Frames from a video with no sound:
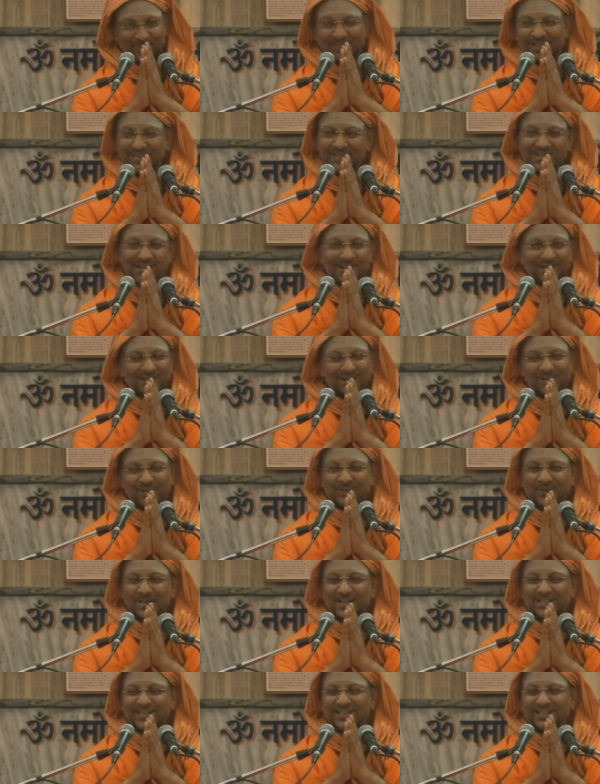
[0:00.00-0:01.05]
Then
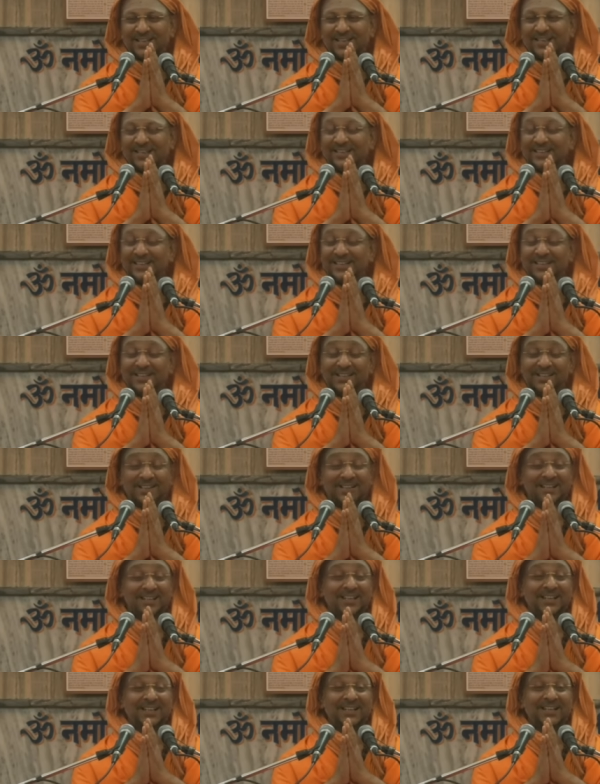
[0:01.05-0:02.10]
Jnaneshwara said,
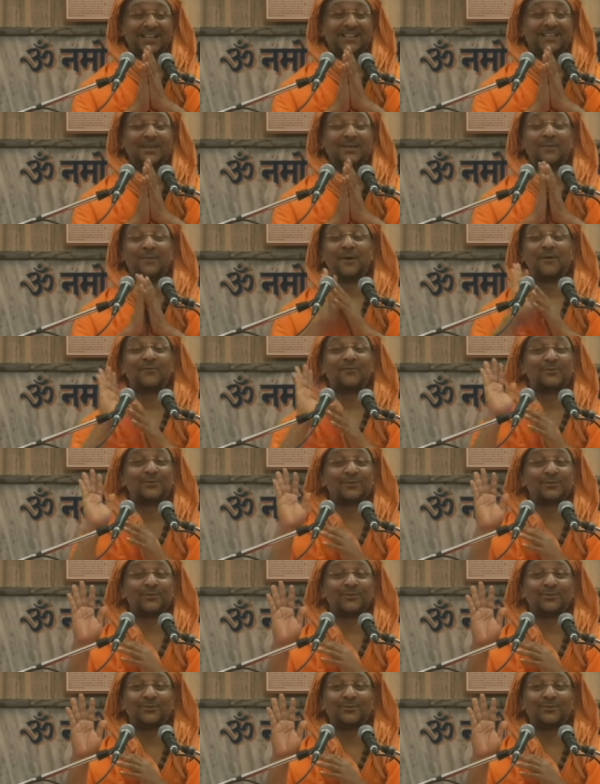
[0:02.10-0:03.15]
The
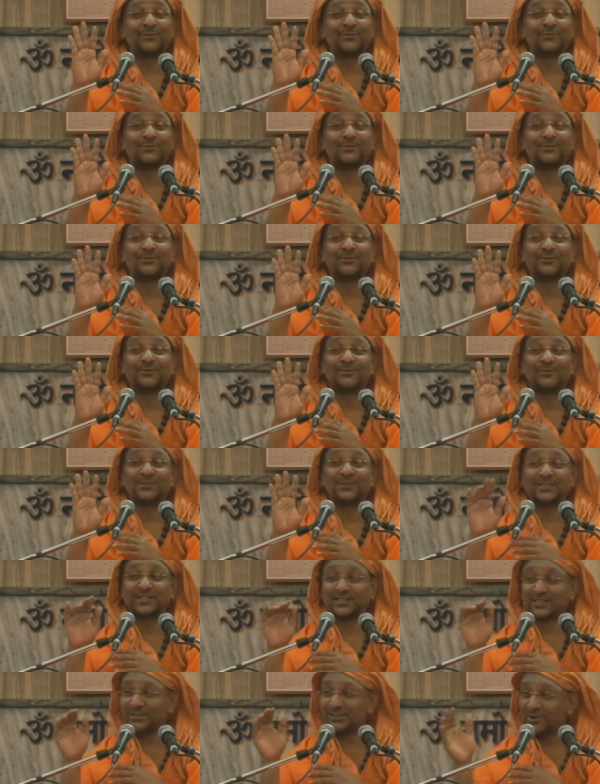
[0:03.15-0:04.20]
buffalo,
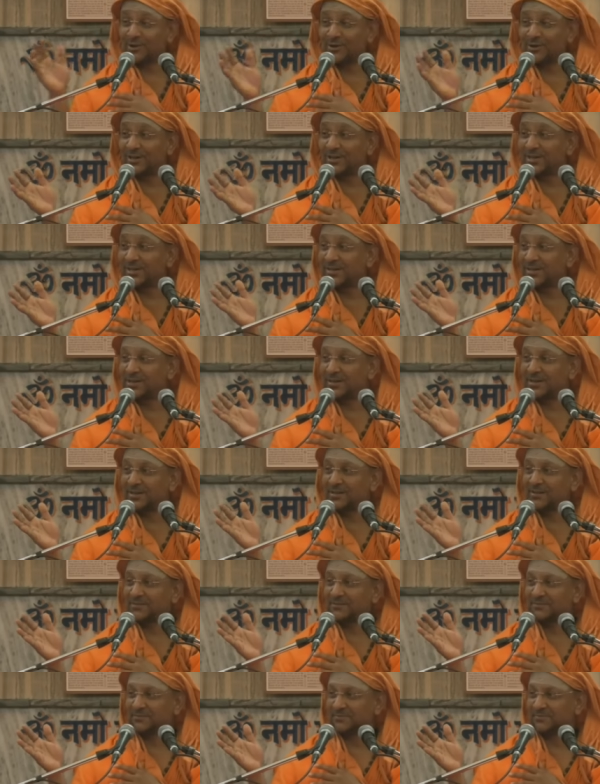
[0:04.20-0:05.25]
it is not
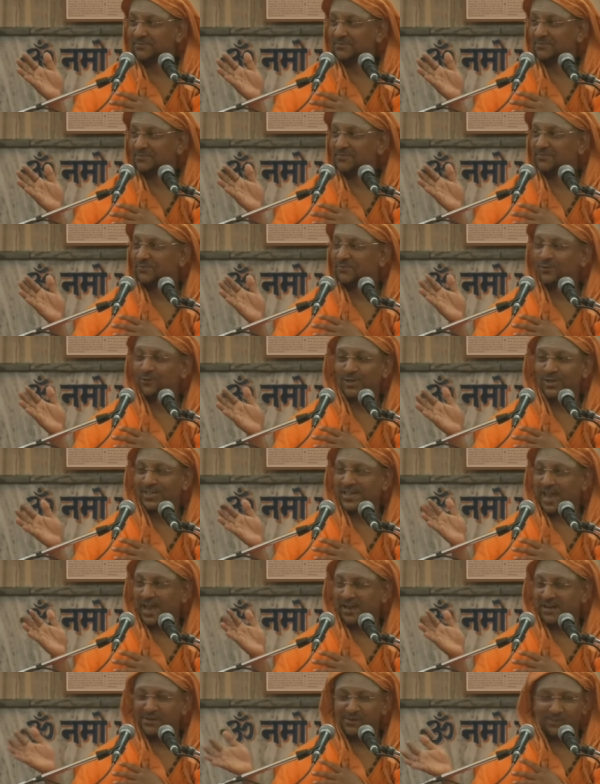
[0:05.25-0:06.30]
a foolish
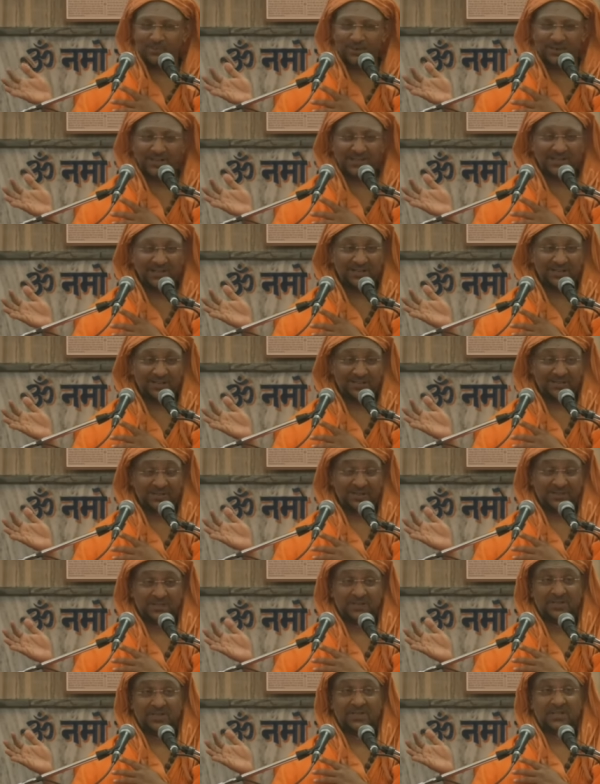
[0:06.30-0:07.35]
animal.
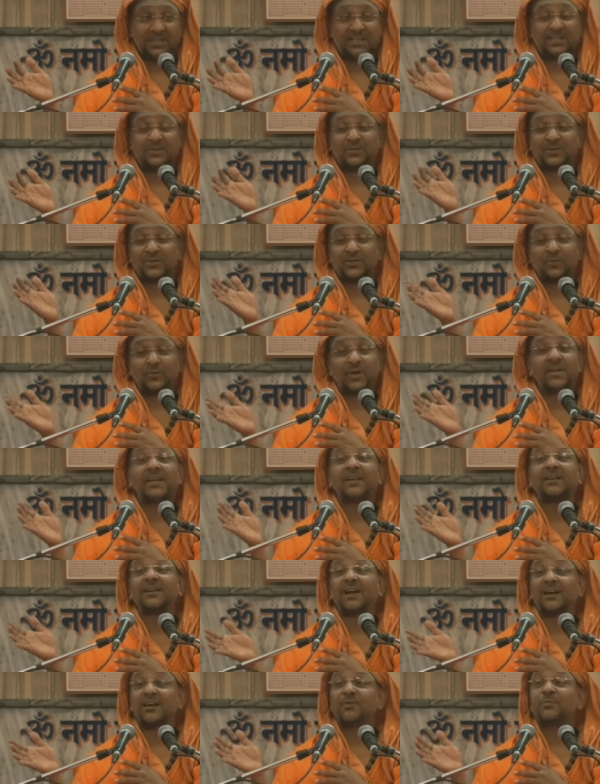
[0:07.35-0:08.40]
It was a
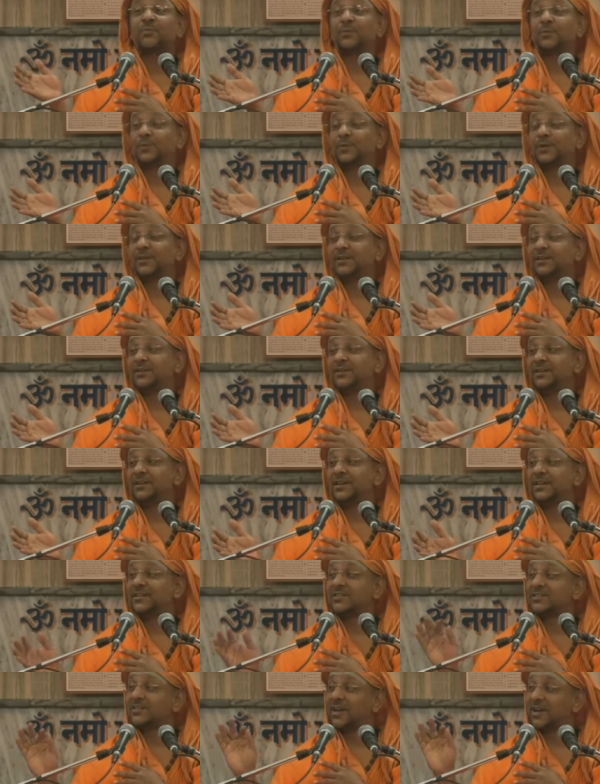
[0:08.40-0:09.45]
very ripe being.
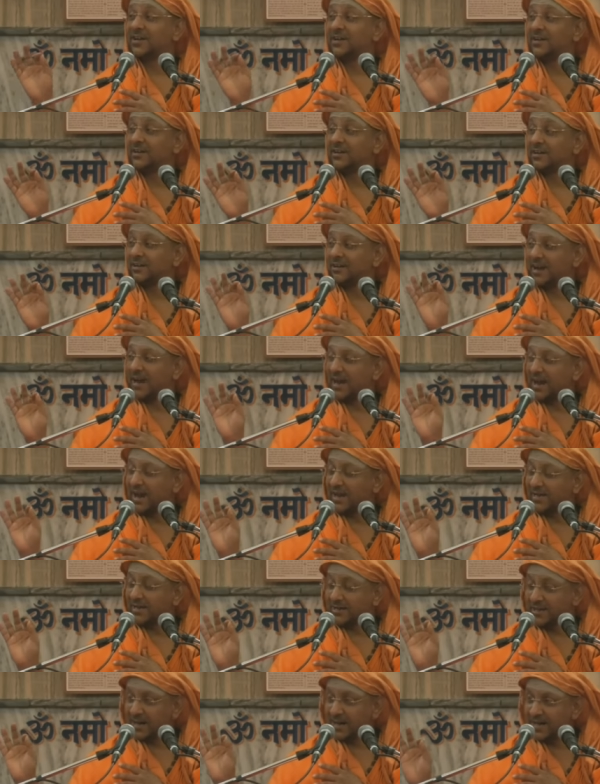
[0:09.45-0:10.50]
It said
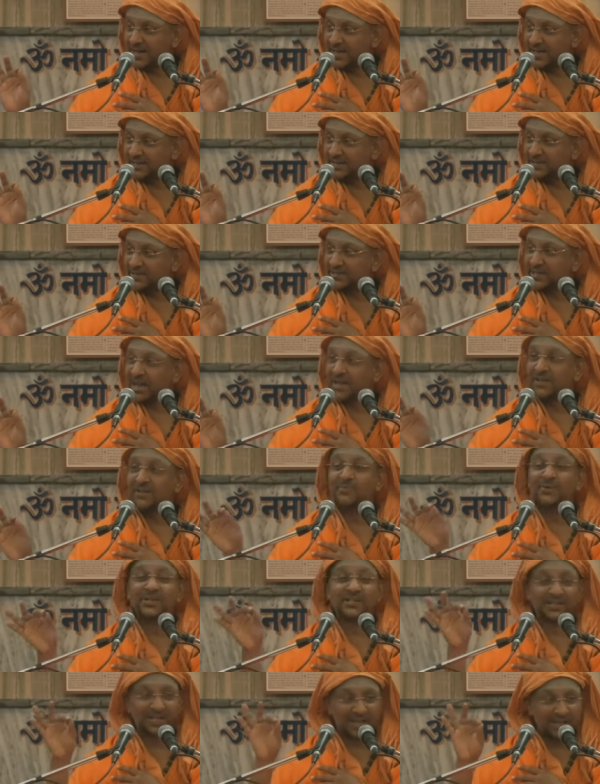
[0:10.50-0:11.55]
at right
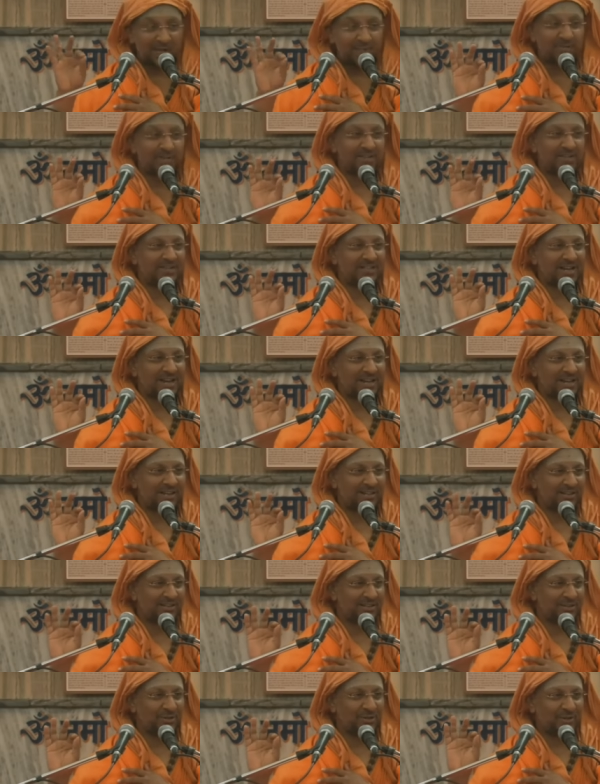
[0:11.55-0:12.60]
time it came inside
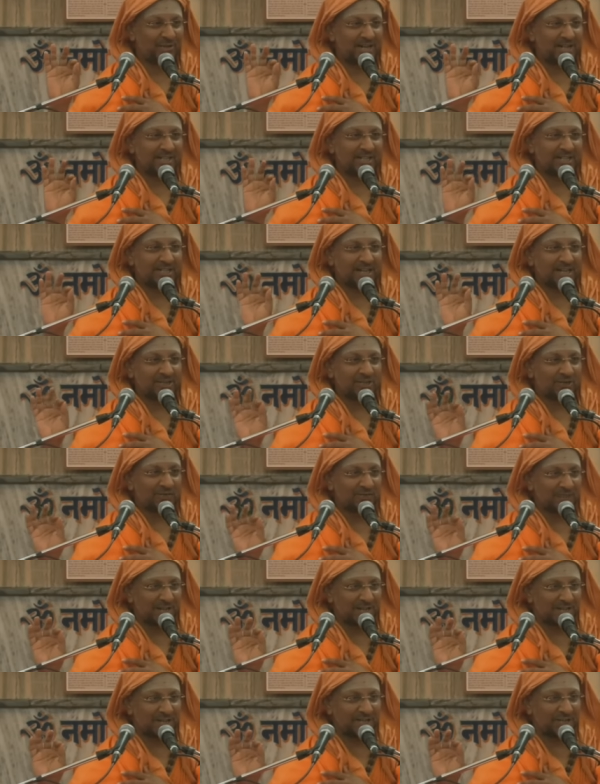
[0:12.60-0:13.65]
to get the touch of
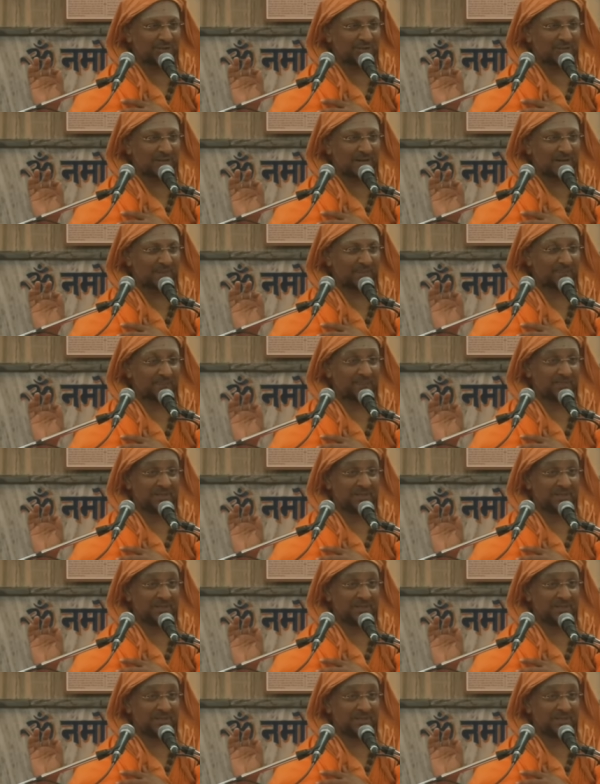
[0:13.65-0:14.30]
Jnaneshwara.